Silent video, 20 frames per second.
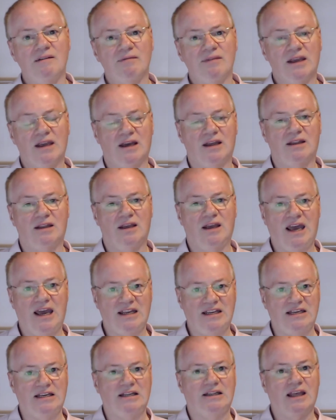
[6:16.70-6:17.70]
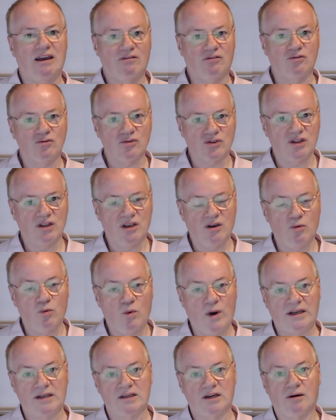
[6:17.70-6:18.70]
and heady levels that it
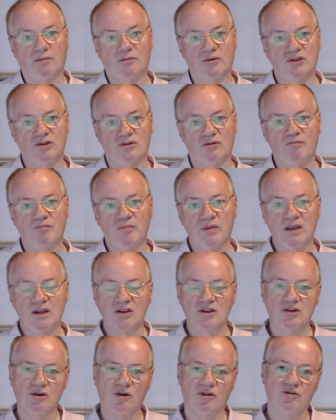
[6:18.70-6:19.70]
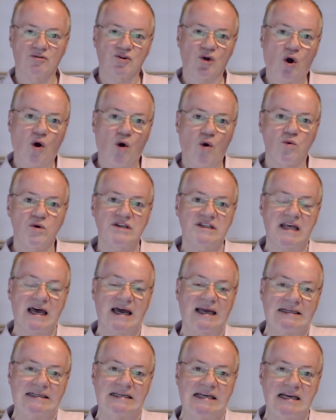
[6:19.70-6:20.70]
went up to. So there's always
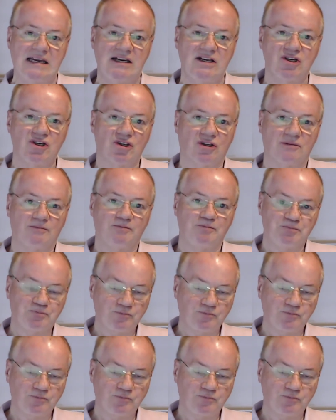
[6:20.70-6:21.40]
that danger.